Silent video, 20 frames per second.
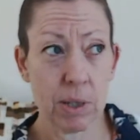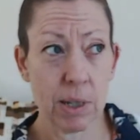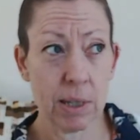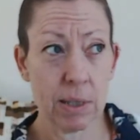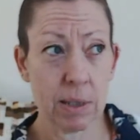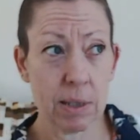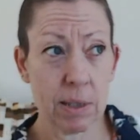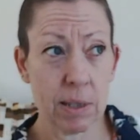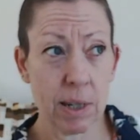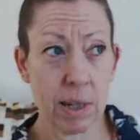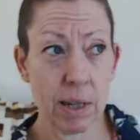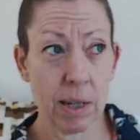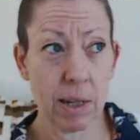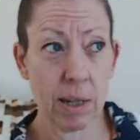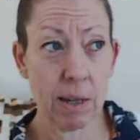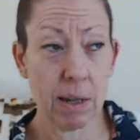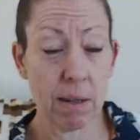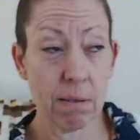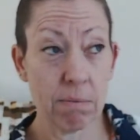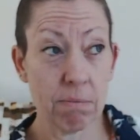
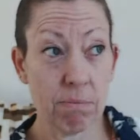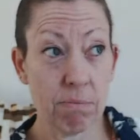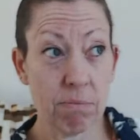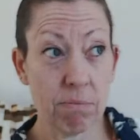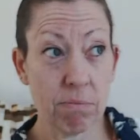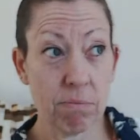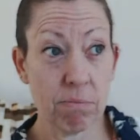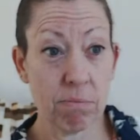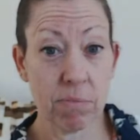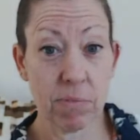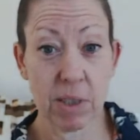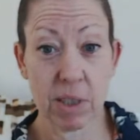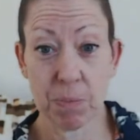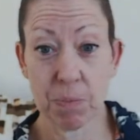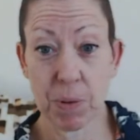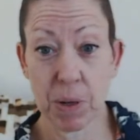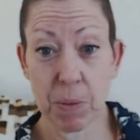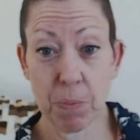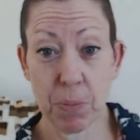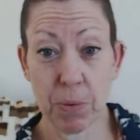Etsy, there's
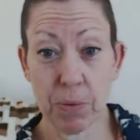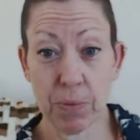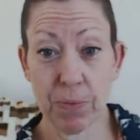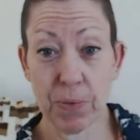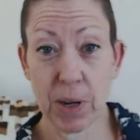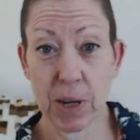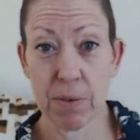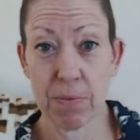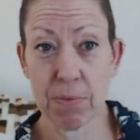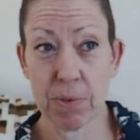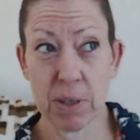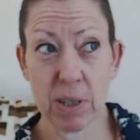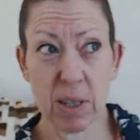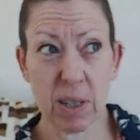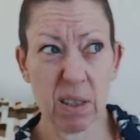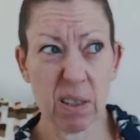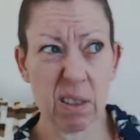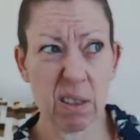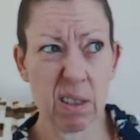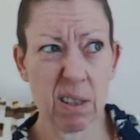people
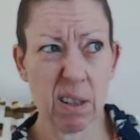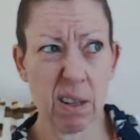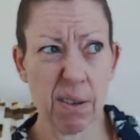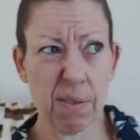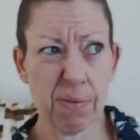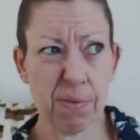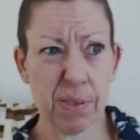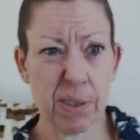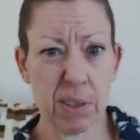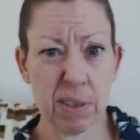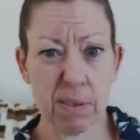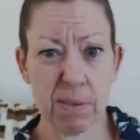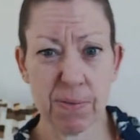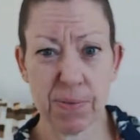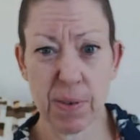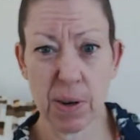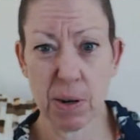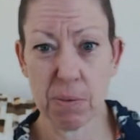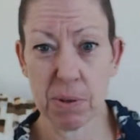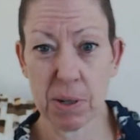favoriting stuff and
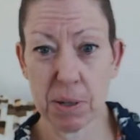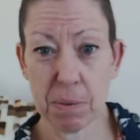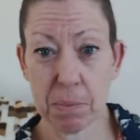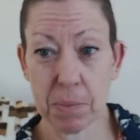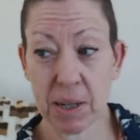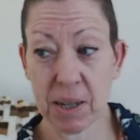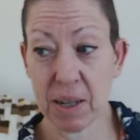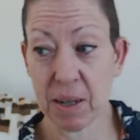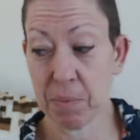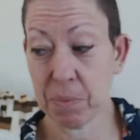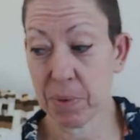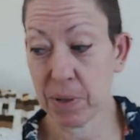following me,